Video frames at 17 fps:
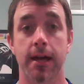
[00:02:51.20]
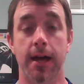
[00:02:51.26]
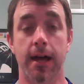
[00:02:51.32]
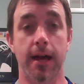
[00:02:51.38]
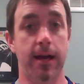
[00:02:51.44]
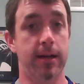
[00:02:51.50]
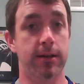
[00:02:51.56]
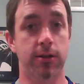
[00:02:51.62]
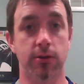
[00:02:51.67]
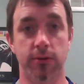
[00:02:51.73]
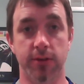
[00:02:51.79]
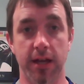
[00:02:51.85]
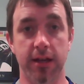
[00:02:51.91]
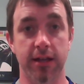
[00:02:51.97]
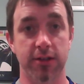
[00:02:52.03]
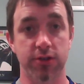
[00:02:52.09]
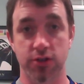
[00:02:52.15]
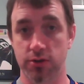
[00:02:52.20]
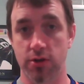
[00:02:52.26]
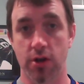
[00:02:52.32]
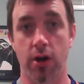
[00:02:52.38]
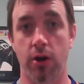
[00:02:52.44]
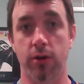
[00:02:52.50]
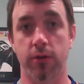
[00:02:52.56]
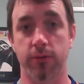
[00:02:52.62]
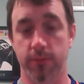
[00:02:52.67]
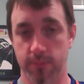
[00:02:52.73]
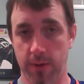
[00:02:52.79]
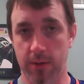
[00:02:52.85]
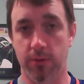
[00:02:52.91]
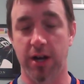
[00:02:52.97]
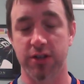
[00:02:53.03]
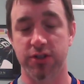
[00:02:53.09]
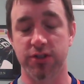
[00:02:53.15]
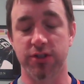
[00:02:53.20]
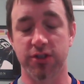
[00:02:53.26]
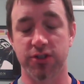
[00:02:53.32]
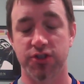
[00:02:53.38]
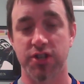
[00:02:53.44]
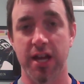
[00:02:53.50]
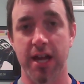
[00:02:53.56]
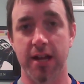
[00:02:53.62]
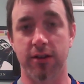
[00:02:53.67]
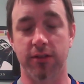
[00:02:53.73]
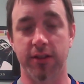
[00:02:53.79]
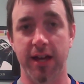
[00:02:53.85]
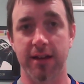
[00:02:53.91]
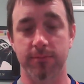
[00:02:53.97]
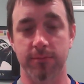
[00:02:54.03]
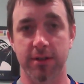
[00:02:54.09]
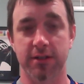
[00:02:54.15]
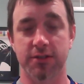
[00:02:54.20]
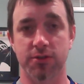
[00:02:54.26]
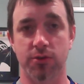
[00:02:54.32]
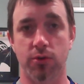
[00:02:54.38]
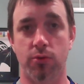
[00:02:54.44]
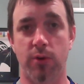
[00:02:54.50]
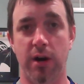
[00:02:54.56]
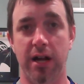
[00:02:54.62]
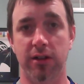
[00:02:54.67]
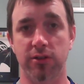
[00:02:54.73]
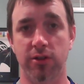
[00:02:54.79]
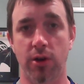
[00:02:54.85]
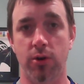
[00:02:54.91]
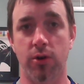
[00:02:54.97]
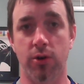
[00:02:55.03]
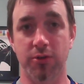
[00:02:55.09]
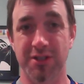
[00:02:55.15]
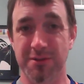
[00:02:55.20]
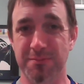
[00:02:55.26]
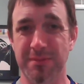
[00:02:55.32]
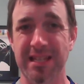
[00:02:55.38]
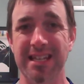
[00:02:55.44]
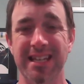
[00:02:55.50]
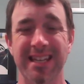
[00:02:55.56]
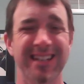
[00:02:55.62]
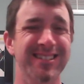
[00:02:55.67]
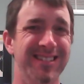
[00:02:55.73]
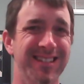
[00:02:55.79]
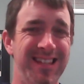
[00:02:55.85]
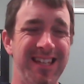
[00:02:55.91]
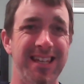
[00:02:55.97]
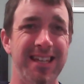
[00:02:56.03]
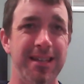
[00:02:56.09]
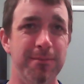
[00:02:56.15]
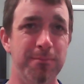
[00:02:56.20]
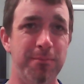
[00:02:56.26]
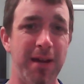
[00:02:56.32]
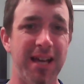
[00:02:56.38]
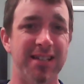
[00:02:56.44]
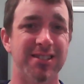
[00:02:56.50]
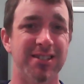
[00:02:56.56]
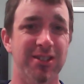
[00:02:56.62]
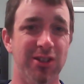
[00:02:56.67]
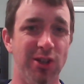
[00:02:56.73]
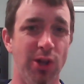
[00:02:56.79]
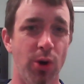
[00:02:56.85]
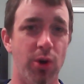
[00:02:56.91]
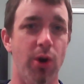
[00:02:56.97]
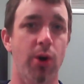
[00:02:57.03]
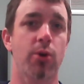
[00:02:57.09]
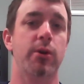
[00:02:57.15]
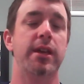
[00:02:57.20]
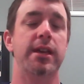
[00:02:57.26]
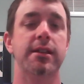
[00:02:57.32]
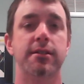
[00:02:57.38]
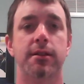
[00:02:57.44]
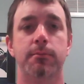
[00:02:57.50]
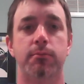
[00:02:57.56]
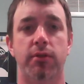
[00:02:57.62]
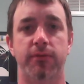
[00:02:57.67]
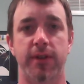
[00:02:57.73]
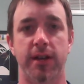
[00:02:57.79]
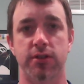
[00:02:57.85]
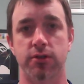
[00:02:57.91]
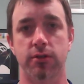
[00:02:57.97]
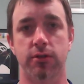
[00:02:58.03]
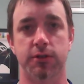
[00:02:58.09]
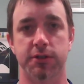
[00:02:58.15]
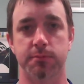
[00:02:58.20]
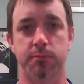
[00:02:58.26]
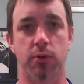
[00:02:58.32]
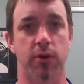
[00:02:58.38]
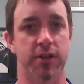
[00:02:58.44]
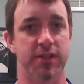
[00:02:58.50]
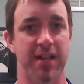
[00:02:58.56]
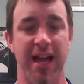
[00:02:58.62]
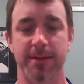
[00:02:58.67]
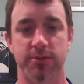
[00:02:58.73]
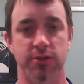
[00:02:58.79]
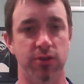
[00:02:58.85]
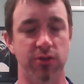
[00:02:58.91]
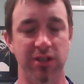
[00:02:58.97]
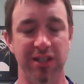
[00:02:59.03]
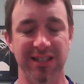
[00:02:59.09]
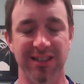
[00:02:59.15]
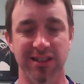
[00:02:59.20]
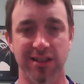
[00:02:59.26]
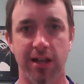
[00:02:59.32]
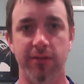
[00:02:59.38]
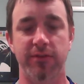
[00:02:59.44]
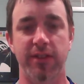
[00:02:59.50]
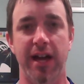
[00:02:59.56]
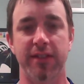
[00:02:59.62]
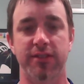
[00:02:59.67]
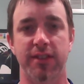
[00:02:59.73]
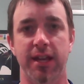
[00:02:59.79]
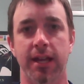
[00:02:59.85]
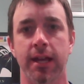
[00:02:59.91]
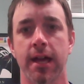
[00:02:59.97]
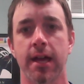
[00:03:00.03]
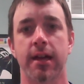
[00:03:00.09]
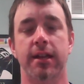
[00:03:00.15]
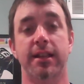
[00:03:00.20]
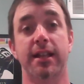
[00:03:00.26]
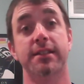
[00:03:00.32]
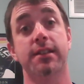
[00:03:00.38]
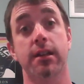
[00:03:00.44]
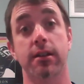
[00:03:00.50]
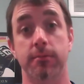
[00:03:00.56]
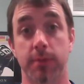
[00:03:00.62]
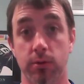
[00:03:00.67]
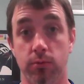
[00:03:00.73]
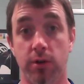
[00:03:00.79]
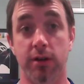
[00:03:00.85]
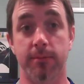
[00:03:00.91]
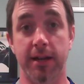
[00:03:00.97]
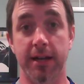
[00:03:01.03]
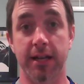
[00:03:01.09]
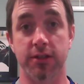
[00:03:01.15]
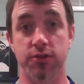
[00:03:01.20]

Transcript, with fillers: Uh, you know that as you know by watching this channel, that Minnesota Wild logo to me is the best logo in professional sports. I absolutely love that thing. And that's going to be one of my next